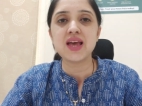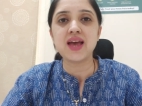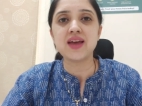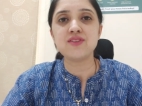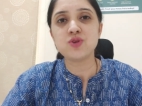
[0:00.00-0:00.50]

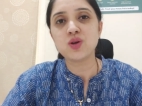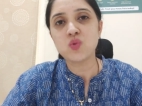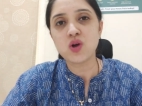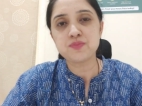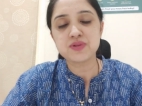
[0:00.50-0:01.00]
And if you all
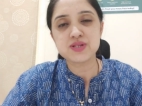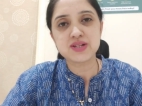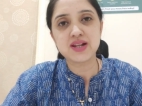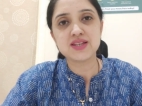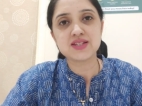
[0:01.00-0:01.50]
want
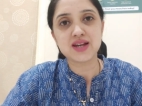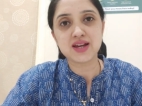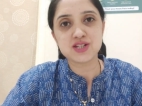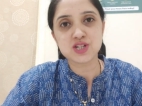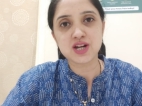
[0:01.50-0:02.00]
personalized
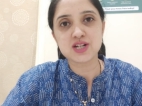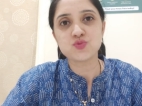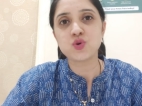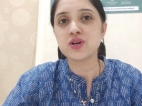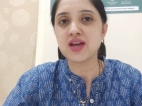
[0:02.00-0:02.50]
diet charts
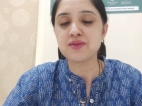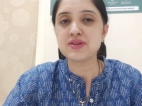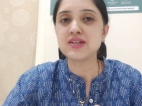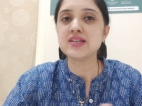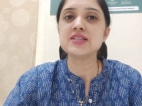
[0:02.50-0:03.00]
for
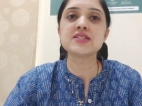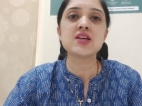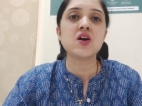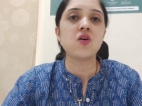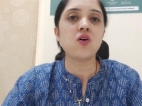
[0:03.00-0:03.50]

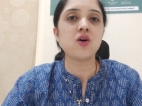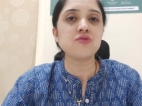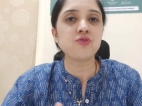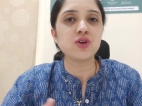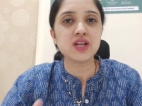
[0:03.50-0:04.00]
diabetes, or
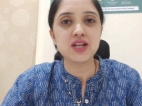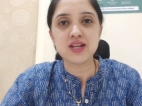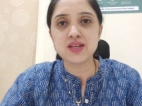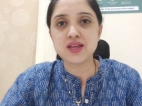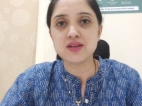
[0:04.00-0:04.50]
for
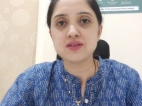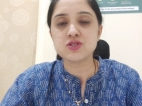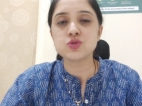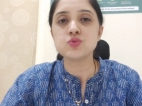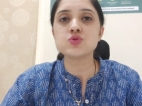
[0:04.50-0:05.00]
kidney
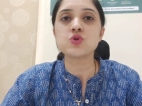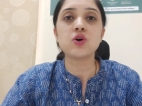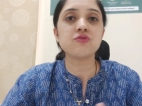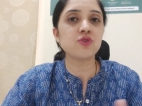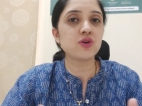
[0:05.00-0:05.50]
issues,
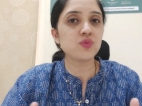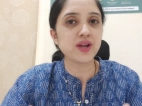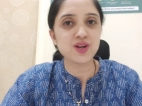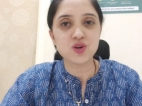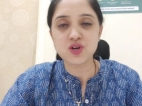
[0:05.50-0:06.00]
or for
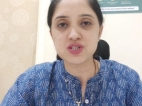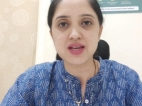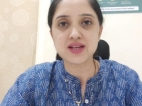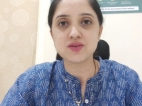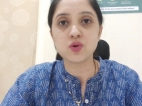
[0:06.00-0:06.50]
weight loss,
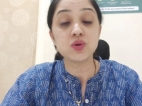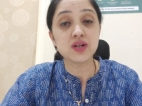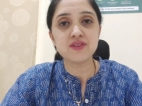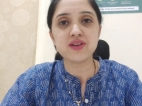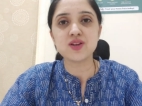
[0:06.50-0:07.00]

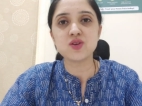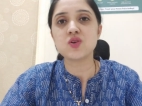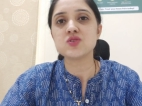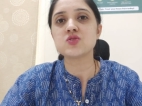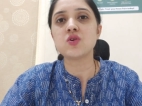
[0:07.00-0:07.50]
only weight
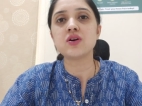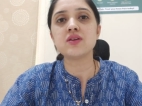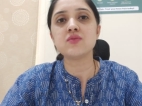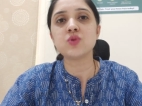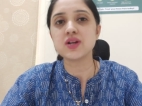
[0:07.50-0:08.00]
loss,
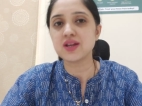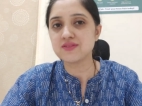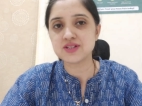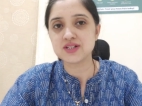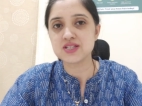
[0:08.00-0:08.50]
or
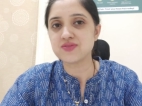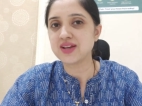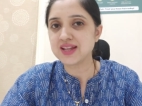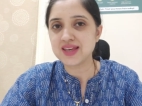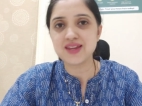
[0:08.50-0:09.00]
whatever it is,
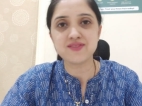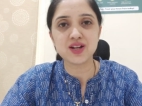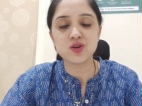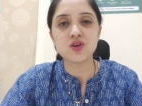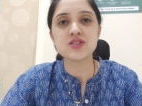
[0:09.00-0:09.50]
weight gain,
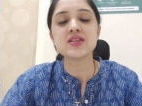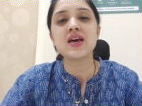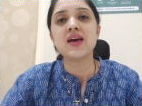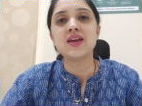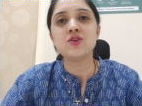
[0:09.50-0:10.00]
weight loss,
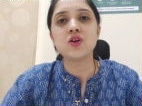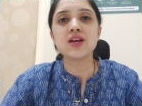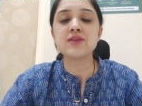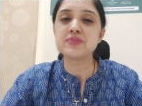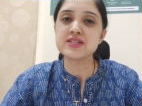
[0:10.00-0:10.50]
you all
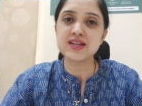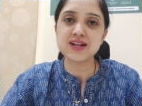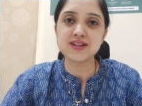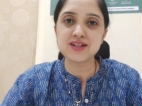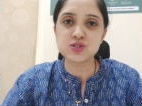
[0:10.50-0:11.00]
can please get
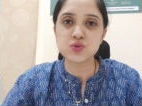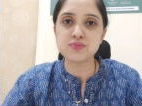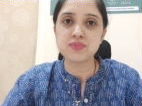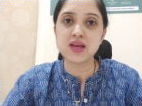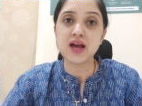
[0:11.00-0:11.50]
in touch with me.